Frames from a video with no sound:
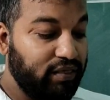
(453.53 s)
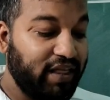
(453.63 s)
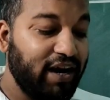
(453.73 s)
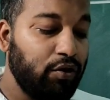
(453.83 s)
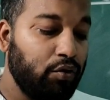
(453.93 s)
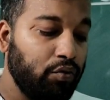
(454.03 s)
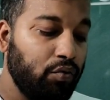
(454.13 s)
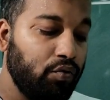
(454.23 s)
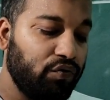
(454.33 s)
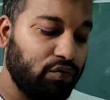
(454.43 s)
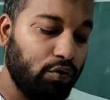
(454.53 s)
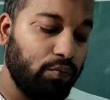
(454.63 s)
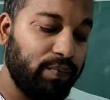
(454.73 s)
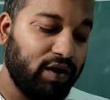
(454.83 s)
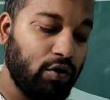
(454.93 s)
They do
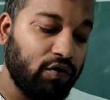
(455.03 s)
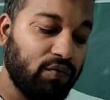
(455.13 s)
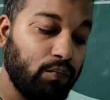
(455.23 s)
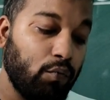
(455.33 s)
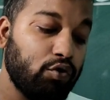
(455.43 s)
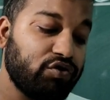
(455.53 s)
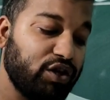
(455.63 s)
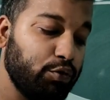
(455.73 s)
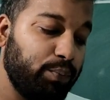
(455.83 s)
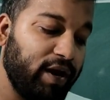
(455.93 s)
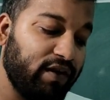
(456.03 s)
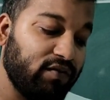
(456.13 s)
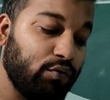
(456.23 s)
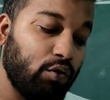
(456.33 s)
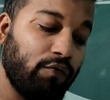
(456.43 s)
so because most new plants
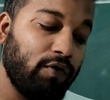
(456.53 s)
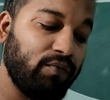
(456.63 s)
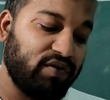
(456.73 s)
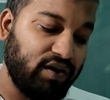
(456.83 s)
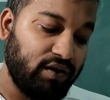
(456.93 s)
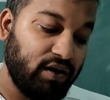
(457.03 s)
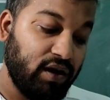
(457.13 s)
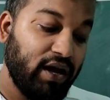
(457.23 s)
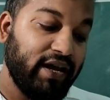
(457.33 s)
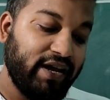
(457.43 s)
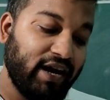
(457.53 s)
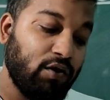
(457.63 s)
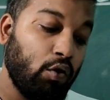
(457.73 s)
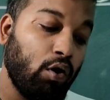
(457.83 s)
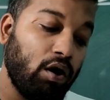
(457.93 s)
grow from seed,
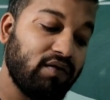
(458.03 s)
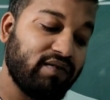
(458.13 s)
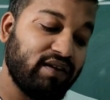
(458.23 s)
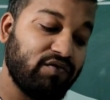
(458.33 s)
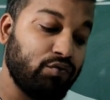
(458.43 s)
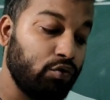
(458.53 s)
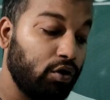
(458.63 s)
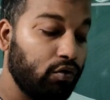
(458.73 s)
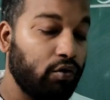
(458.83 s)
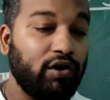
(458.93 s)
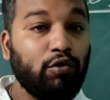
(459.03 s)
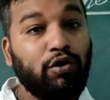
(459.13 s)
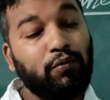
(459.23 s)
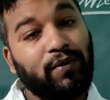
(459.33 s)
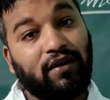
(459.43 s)
yet all seeds do not grow into
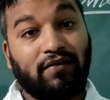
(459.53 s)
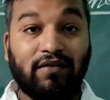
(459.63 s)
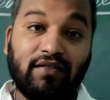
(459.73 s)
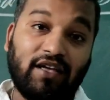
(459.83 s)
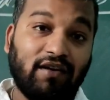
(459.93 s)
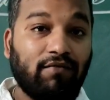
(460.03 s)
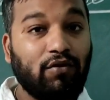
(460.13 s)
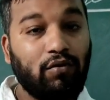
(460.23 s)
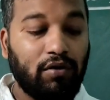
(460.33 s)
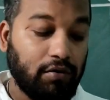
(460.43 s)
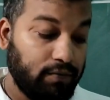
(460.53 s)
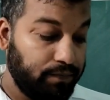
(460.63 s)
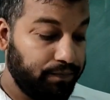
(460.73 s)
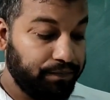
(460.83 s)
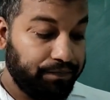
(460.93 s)
new plants. See, they have told.
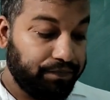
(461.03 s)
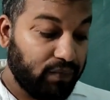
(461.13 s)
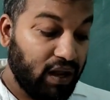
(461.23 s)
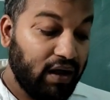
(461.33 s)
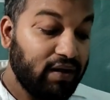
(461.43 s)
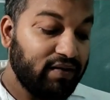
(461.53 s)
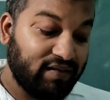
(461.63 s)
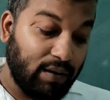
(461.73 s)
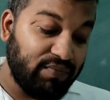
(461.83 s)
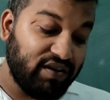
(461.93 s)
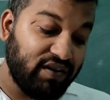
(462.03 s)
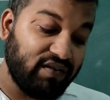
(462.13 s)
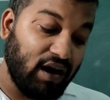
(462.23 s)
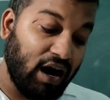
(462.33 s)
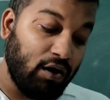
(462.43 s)
Some seeds
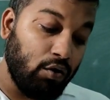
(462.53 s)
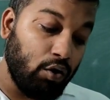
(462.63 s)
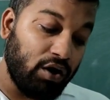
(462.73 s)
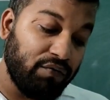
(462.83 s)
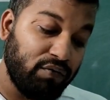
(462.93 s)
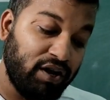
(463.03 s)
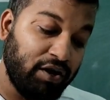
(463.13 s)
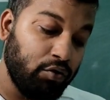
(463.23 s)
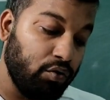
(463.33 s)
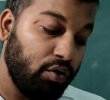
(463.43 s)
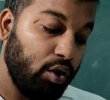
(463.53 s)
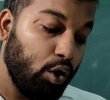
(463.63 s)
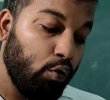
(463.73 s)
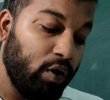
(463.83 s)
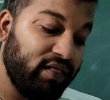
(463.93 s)
are not fully grown
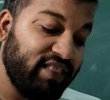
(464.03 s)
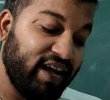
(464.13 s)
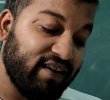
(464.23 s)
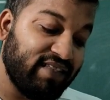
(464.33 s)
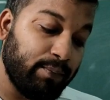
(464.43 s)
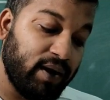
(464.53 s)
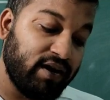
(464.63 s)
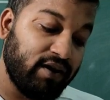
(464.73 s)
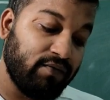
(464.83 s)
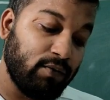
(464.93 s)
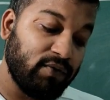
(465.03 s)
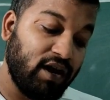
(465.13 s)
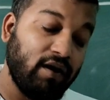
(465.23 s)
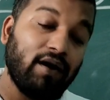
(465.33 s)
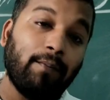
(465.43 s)
when they are separated from
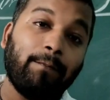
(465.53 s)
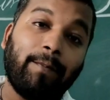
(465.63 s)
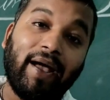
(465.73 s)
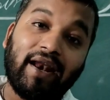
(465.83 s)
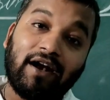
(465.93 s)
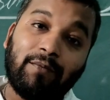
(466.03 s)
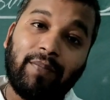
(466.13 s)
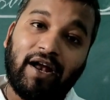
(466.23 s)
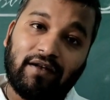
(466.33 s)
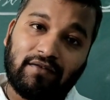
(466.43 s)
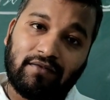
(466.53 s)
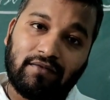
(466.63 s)
their parent plants.